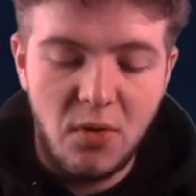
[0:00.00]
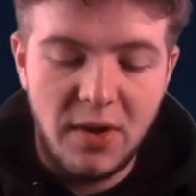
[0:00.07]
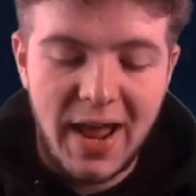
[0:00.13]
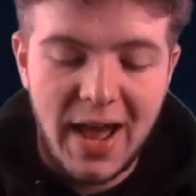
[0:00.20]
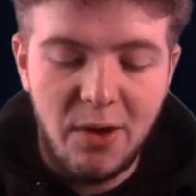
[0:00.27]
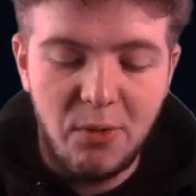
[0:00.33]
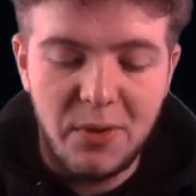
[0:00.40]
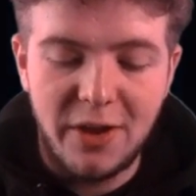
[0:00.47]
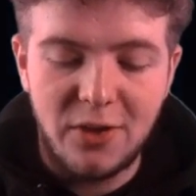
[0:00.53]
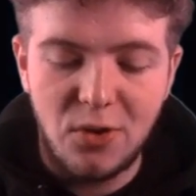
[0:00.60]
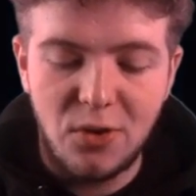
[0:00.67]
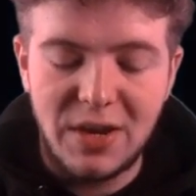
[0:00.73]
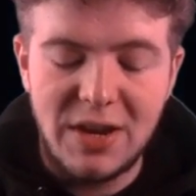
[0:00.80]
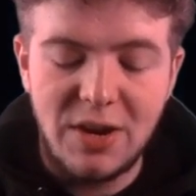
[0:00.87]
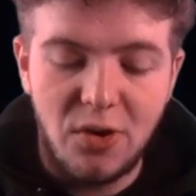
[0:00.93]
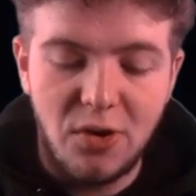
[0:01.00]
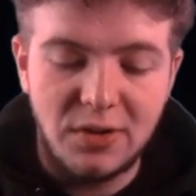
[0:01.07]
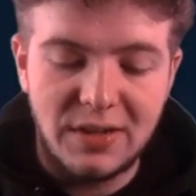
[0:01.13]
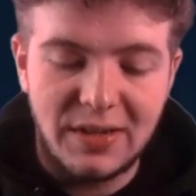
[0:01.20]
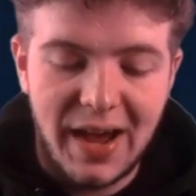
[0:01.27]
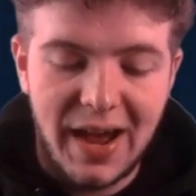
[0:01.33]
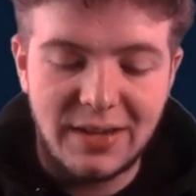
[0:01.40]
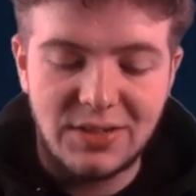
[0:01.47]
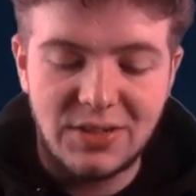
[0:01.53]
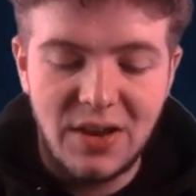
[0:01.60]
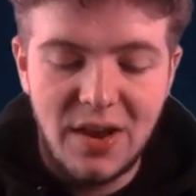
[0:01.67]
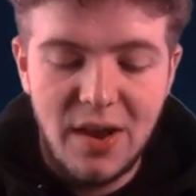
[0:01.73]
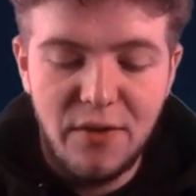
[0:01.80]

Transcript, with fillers: Now we're cooking on gas.